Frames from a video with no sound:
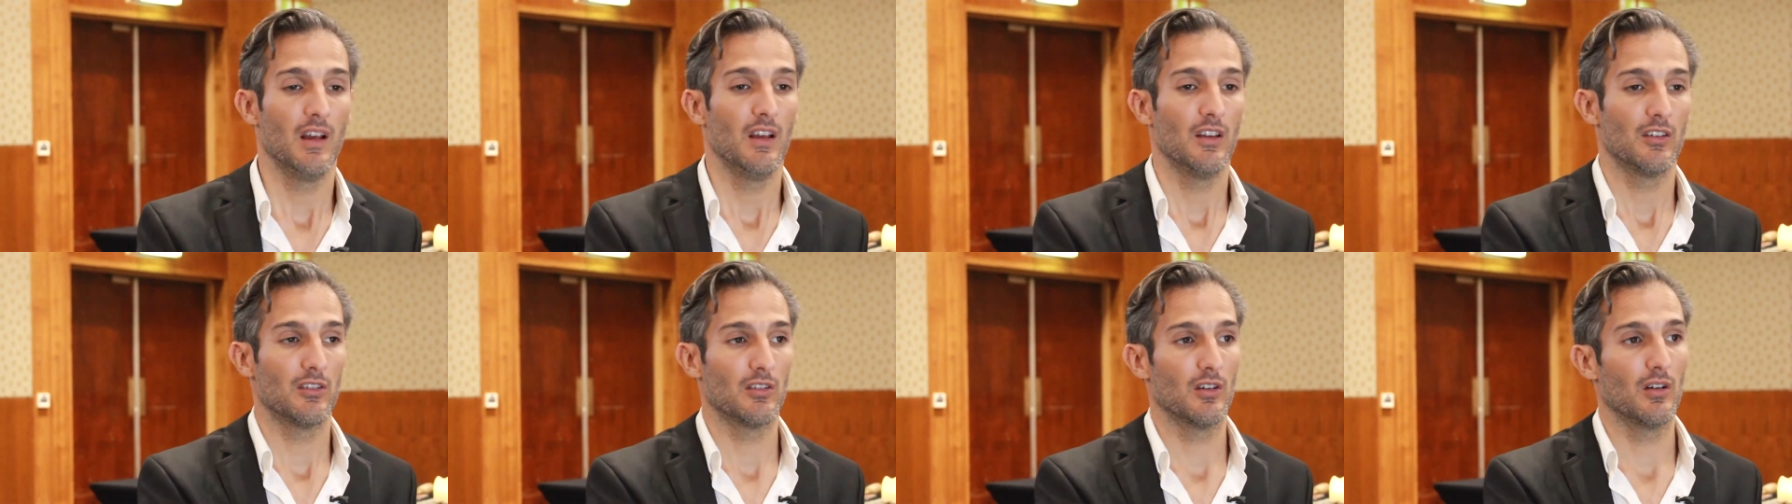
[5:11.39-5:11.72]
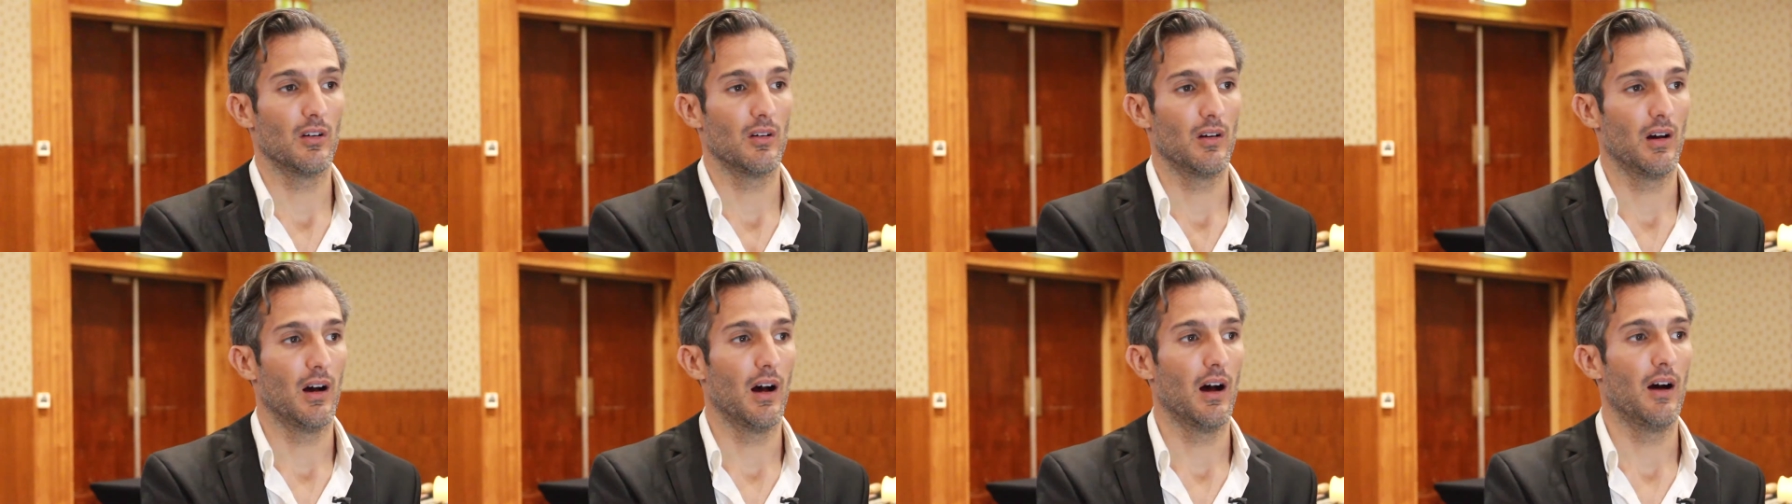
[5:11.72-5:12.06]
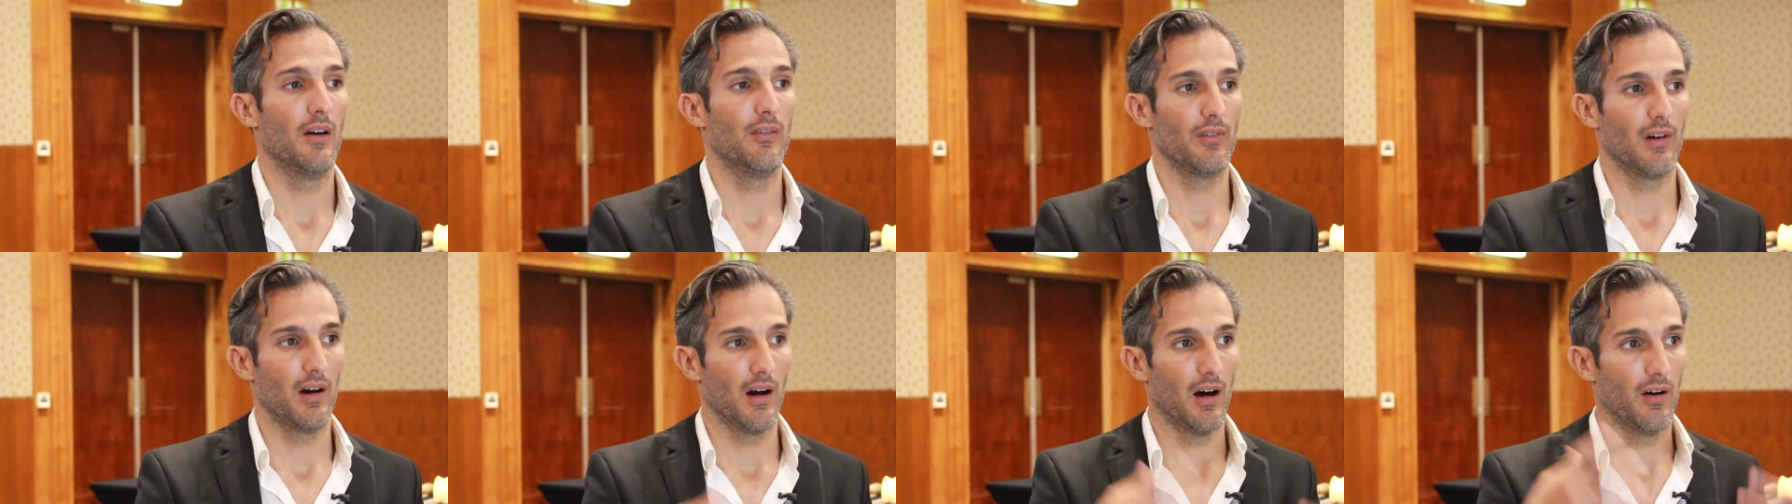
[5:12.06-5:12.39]
So
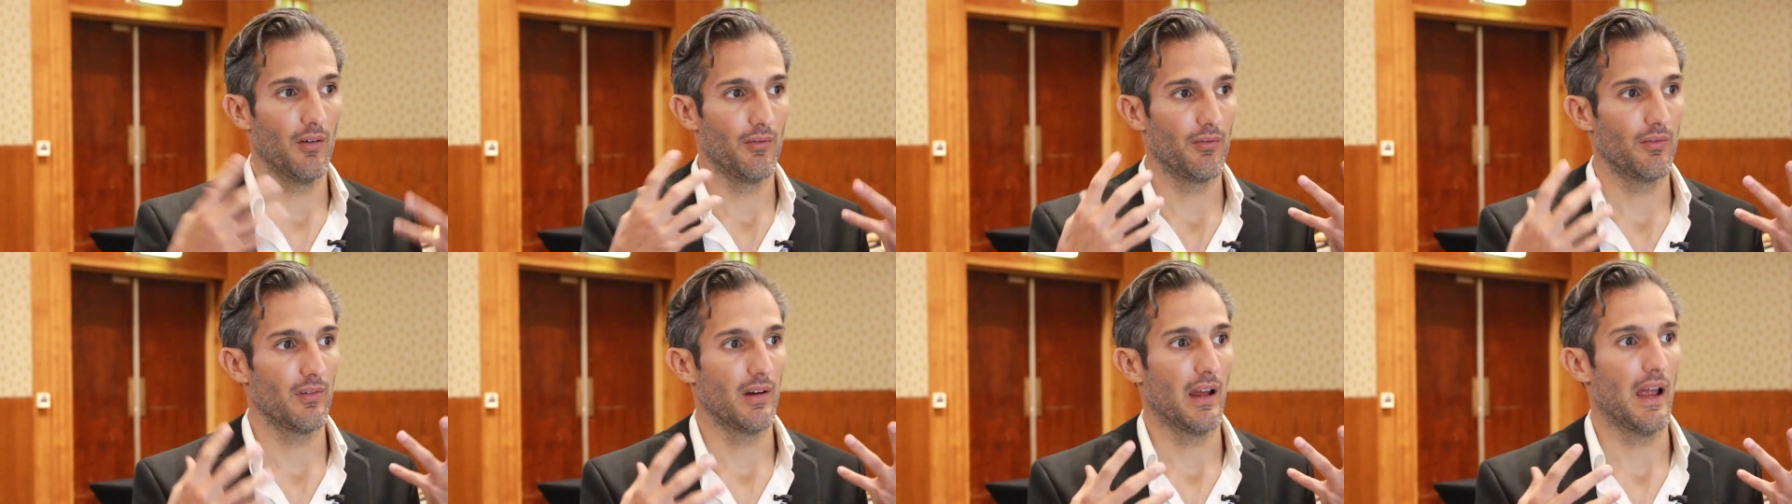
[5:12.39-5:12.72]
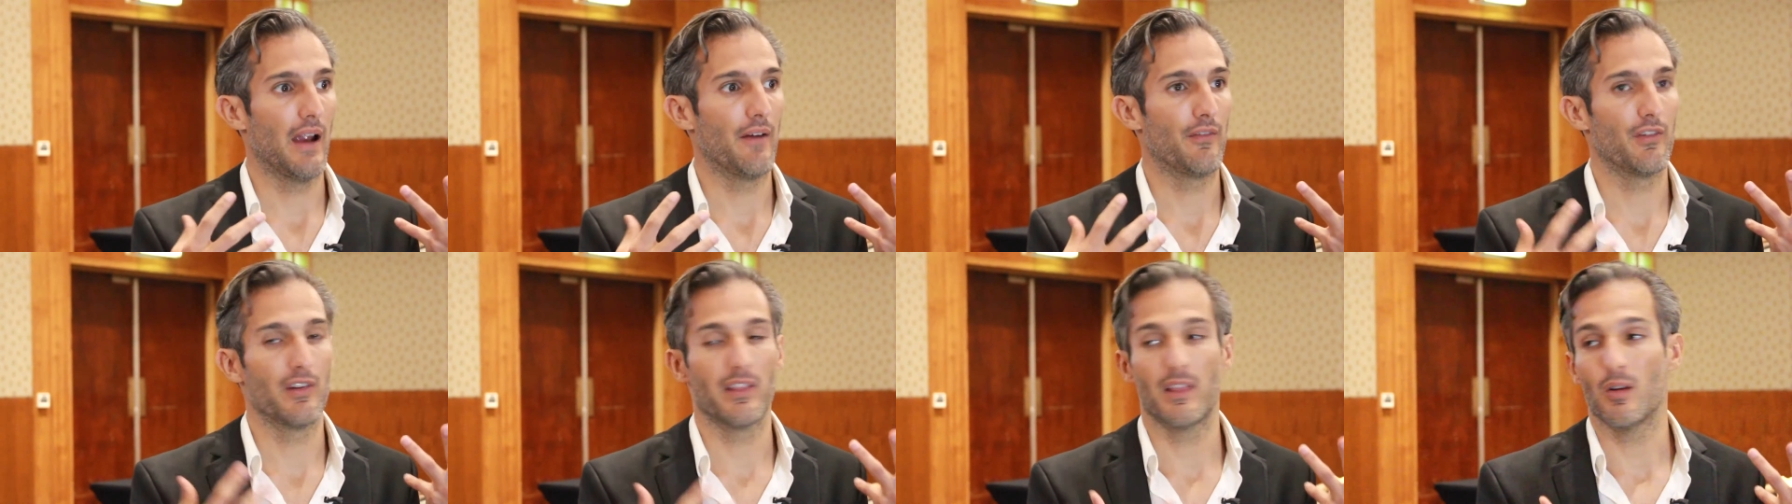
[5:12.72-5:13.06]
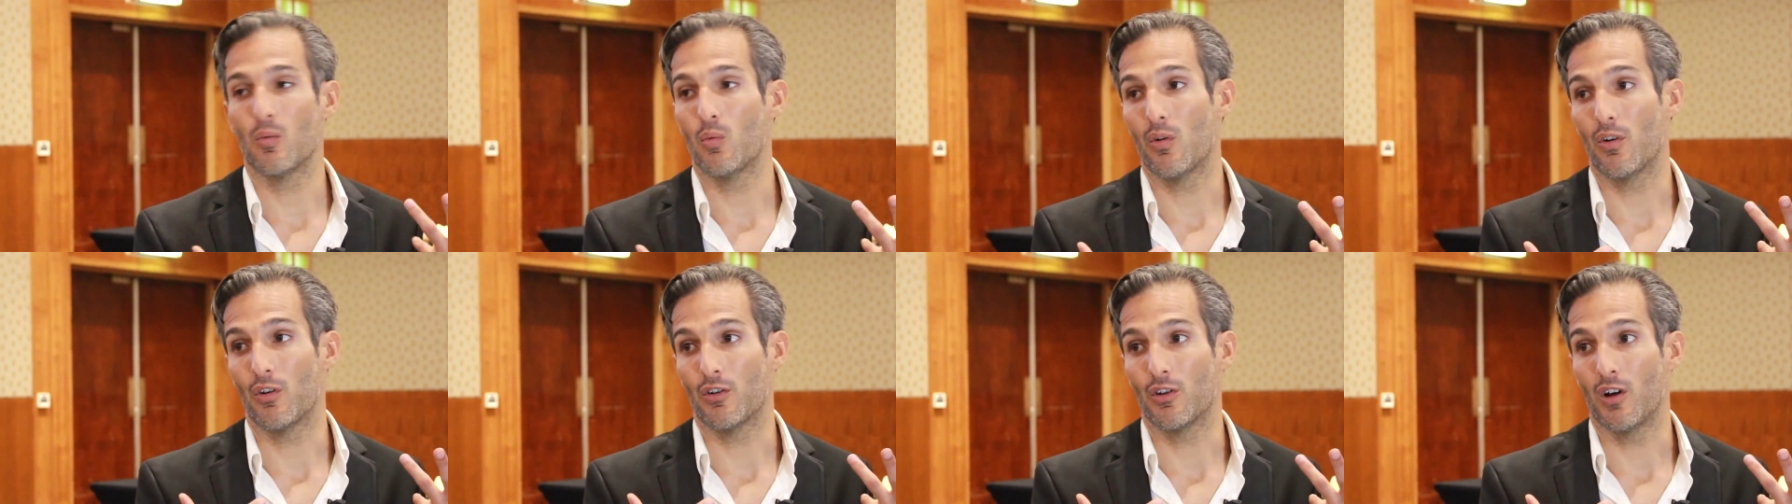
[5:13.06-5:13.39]
of
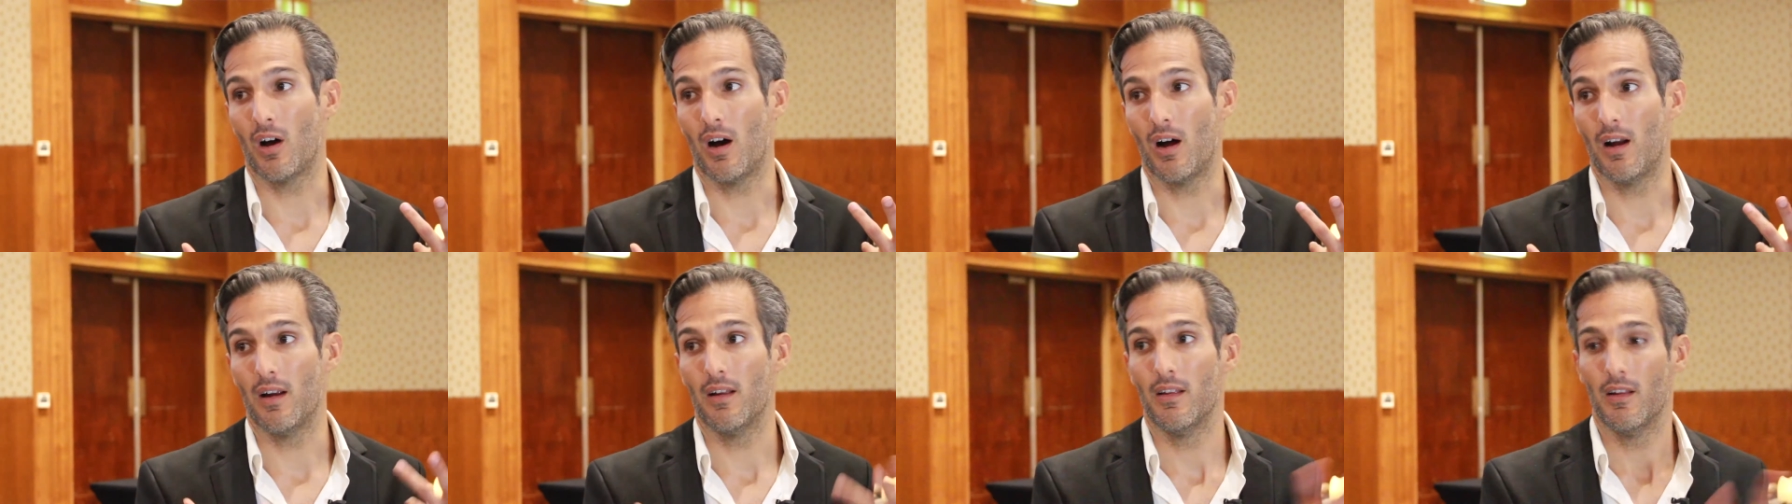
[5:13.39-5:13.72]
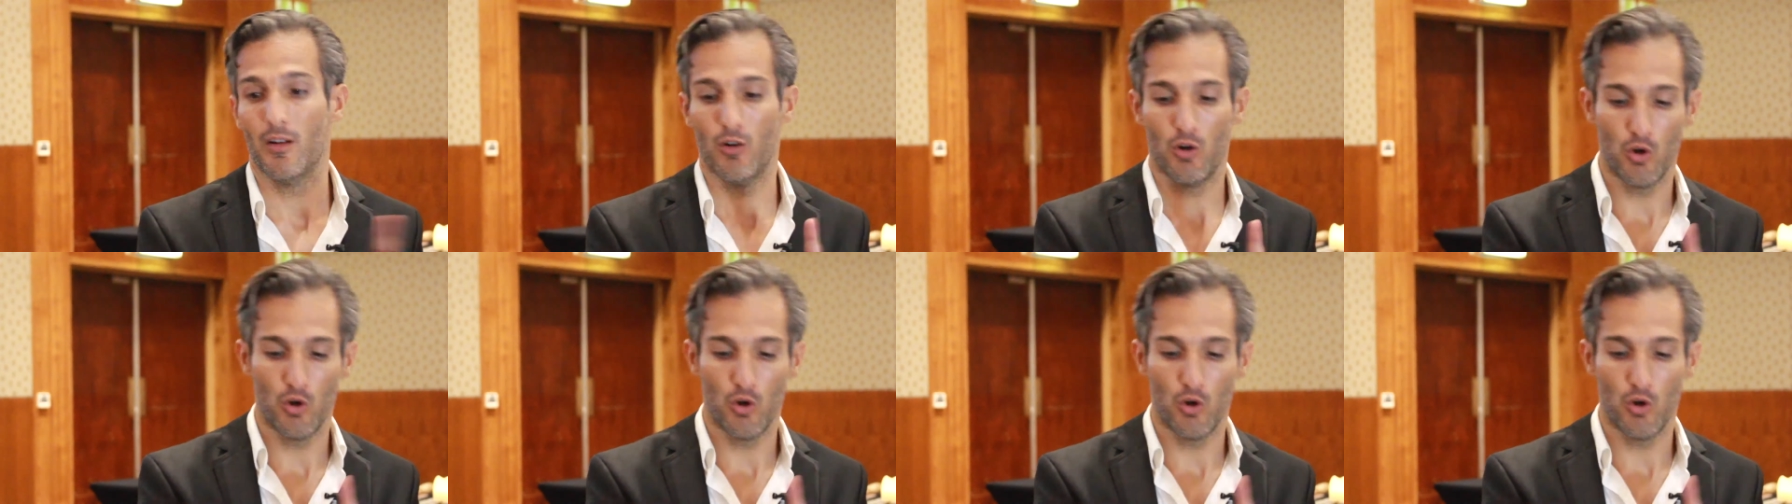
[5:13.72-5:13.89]
everything we were taught,